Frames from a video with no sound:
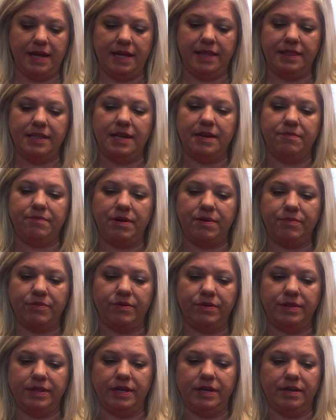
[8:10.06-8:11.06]
And then
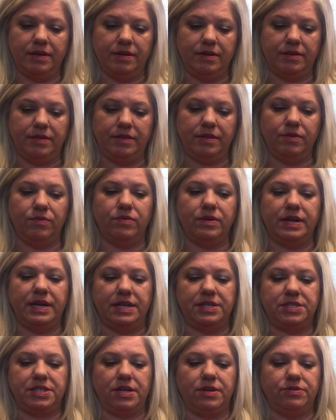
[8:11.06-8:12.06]
remember the one
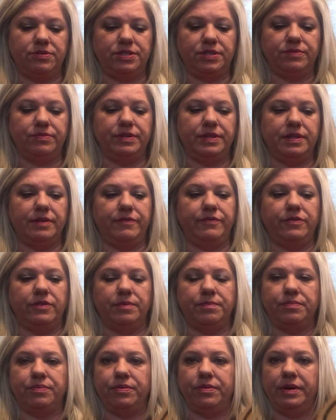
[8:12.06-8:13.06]
I showed you with the
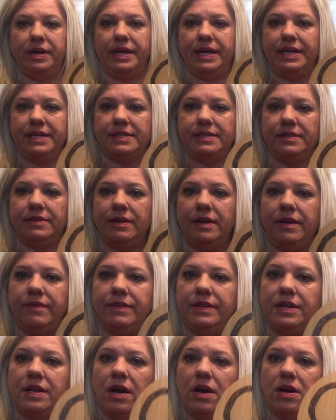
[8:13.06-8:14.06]
footprint
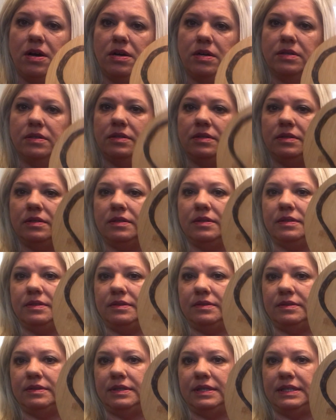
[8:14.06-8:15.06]
of the dog?
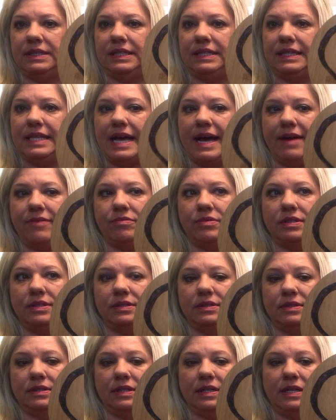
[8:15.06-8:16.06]
I did that
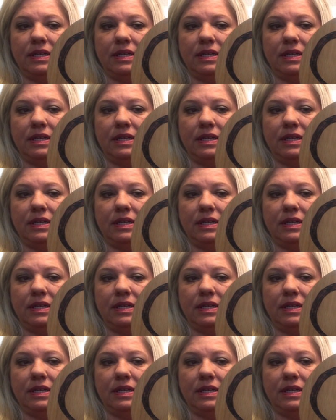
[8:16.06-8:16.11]
one.